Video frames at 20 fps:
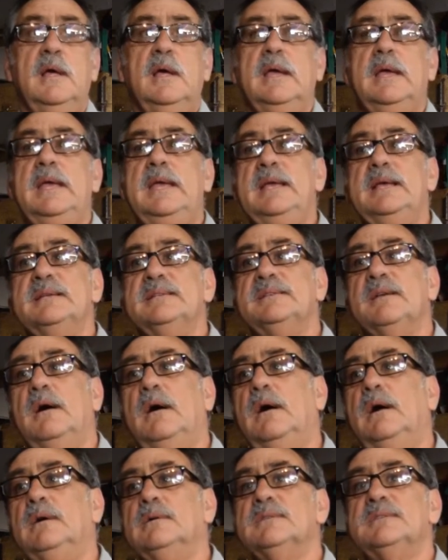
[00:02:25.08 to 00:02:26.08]
He is
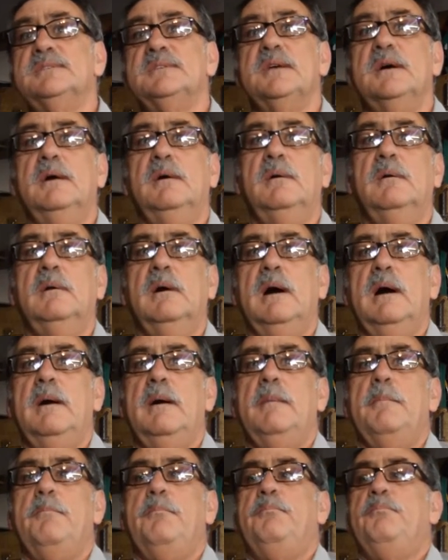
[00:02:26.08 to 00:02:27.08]
also
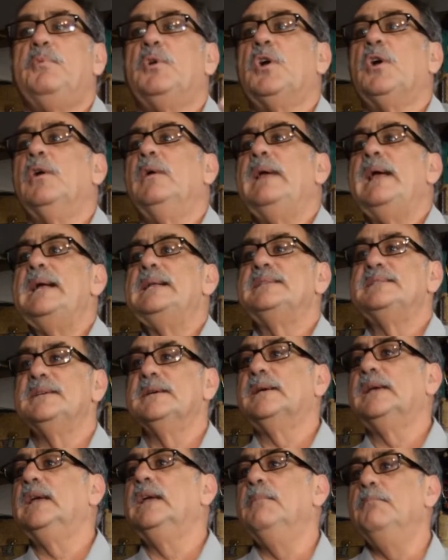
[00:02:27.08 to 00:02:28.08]
creates
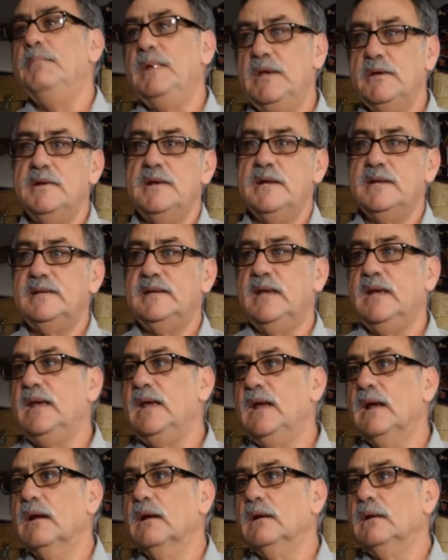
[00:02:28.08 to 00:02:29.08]
a community
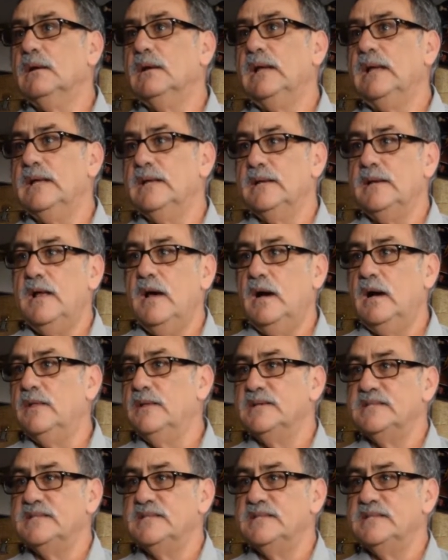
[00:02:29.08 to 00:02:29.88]
here in uh,